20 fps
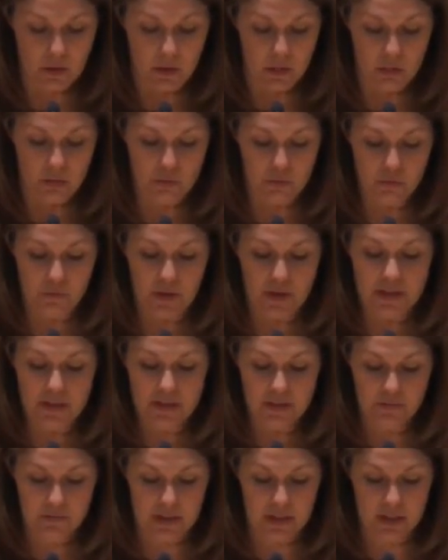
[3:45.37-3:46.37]
Through funds
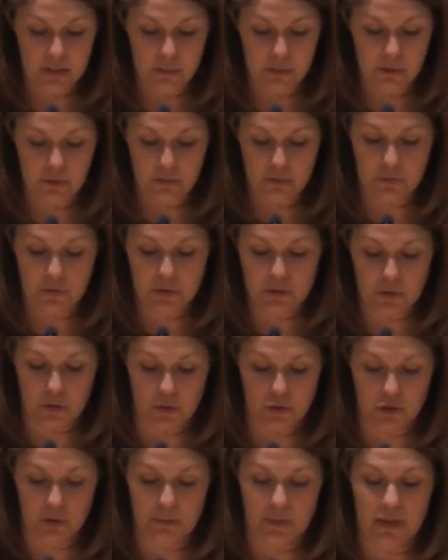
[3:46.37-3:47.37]
available through the
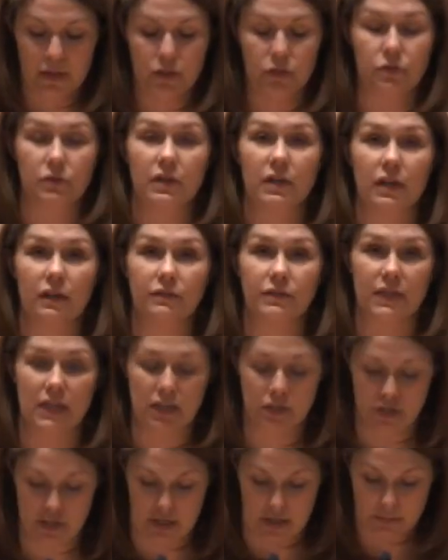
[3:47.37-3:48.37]
social ministry of
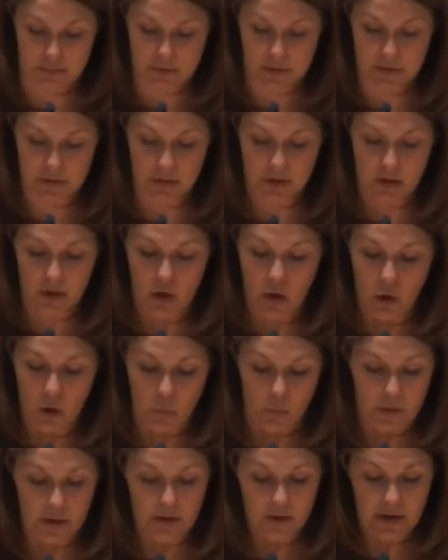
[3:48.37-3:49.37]
St. James,
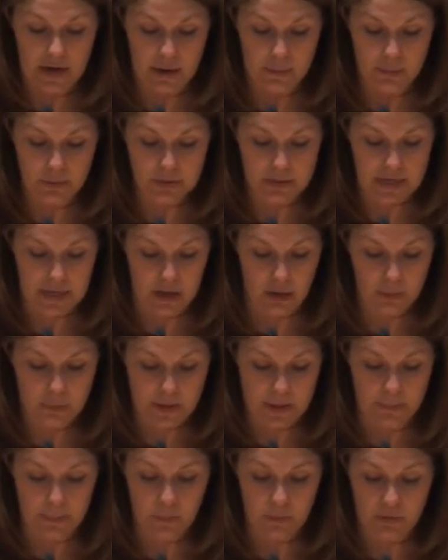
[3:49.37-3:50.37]
we are able to help
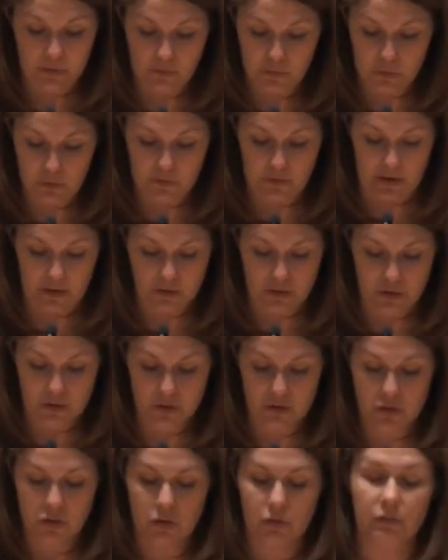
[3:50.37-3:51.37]
people with food
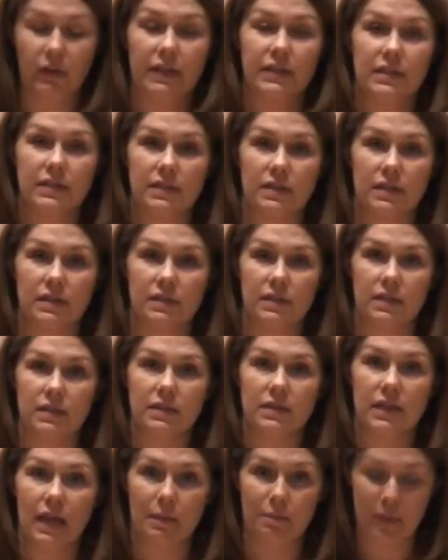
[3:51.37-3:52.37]
vouchers, rent
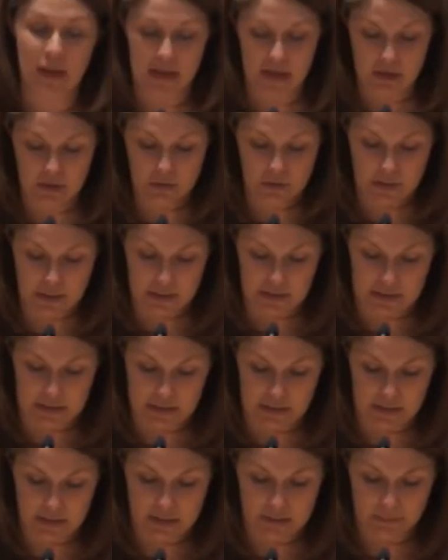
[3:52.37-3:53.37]
assistance, and paying
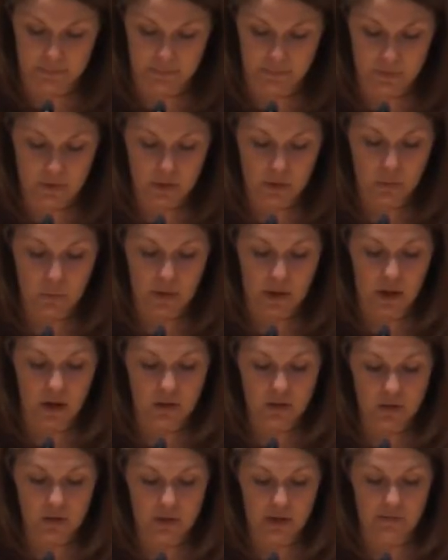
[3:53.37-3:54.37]
utilities. We
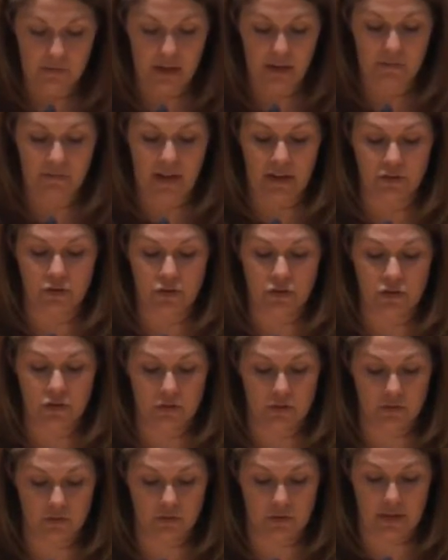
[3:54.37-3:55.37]
also give out
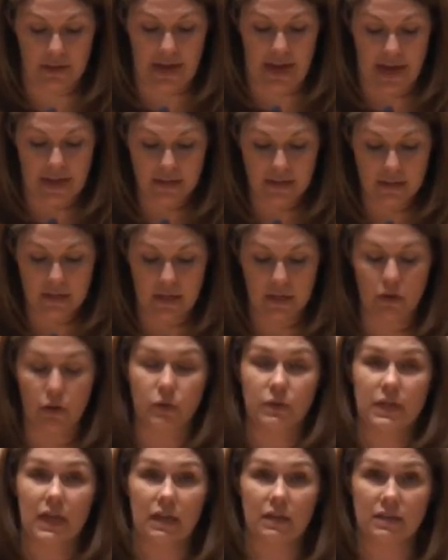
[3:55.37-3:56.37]
vouchers for gas and
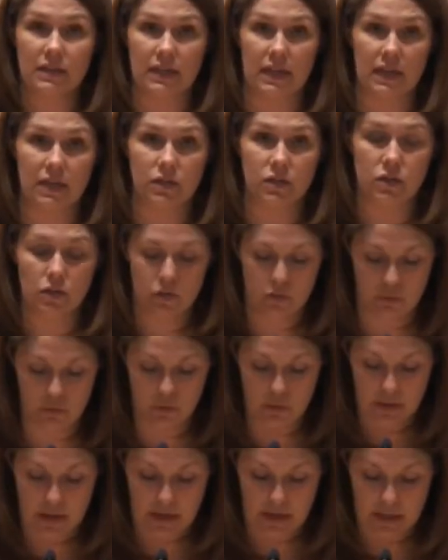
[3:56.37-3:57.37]
hotel stays through
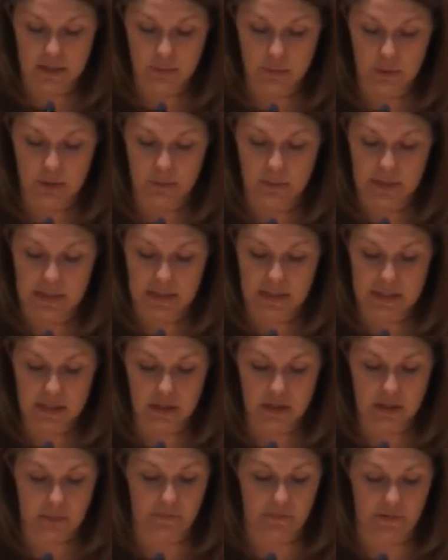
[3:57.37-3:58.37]
the Gettysburg
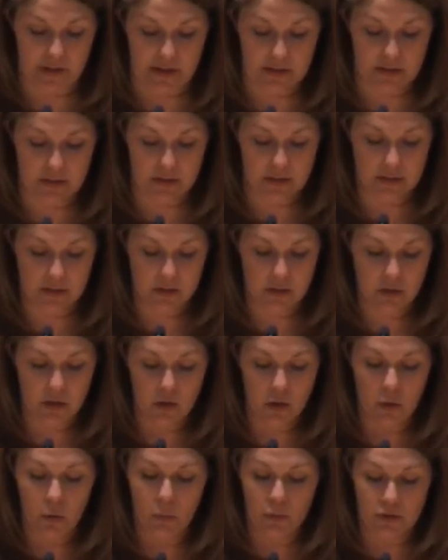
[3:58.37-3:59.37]
Ministerium funds,
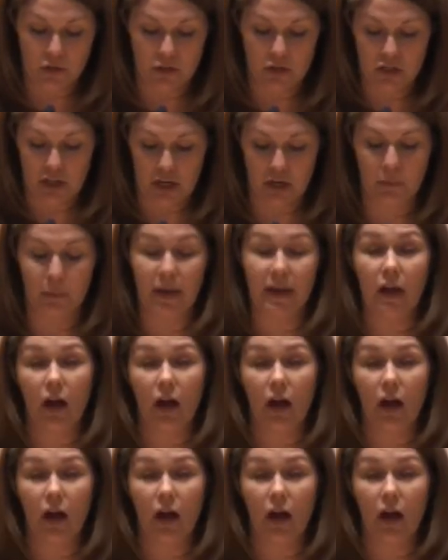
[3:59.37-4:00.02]
which are shared by